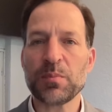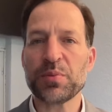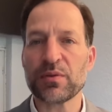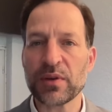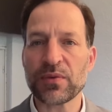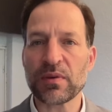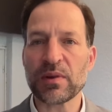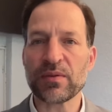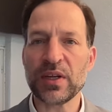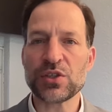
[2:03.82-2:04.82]

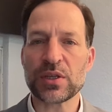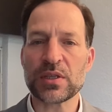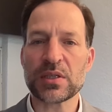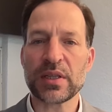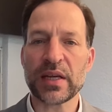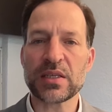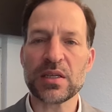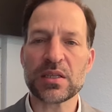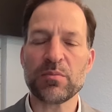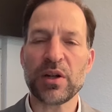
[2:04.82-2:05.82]
peripheral regions like
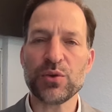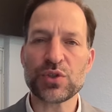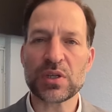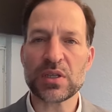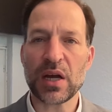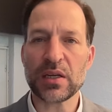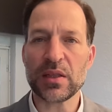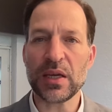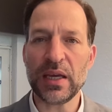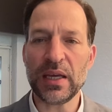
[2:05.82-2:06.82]
Sistan-Baluchistan in
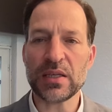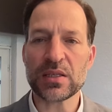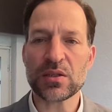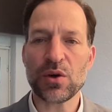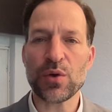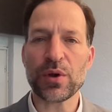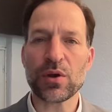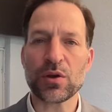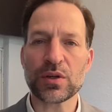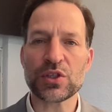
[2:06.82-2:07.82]
the east or the
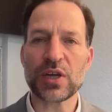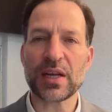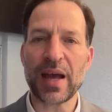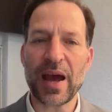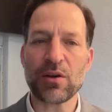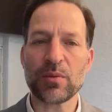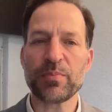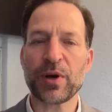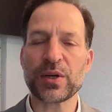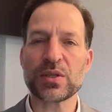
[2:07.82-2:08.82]
Kurdish and
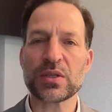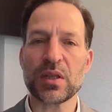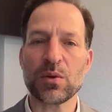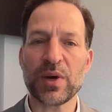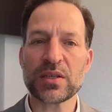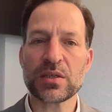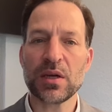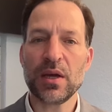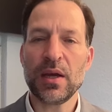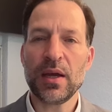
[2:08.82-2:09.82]
Arab parts in the west
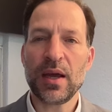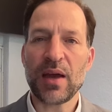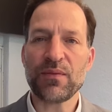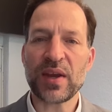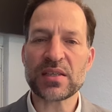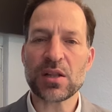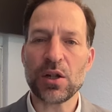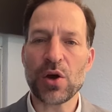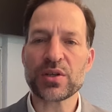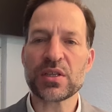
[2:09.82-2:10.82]
have faced
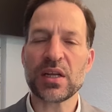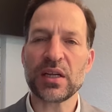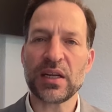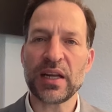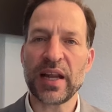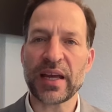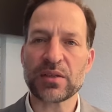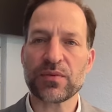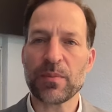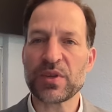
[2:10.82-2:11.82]
long-standing
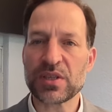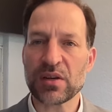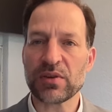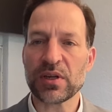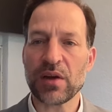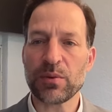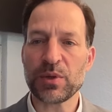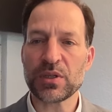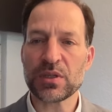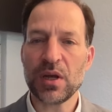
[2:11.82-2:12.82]
neglect from the central
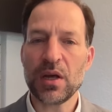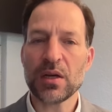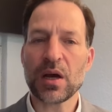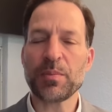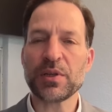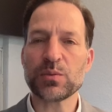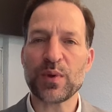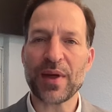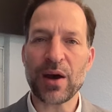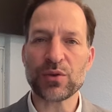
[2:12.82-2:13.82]
government, coupled
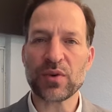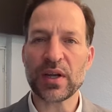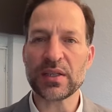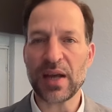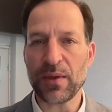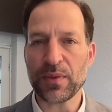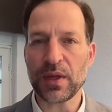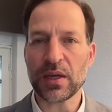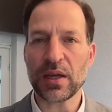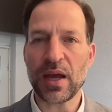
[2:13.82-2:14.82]
with outright
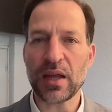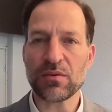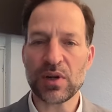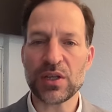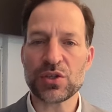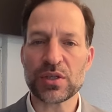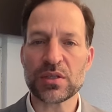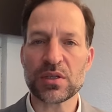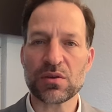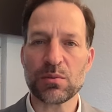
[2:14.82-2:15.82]
ethnic and religious
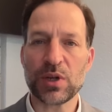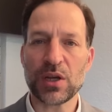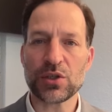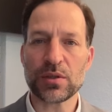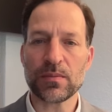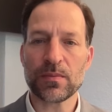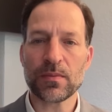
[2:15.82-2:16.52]
discrimination.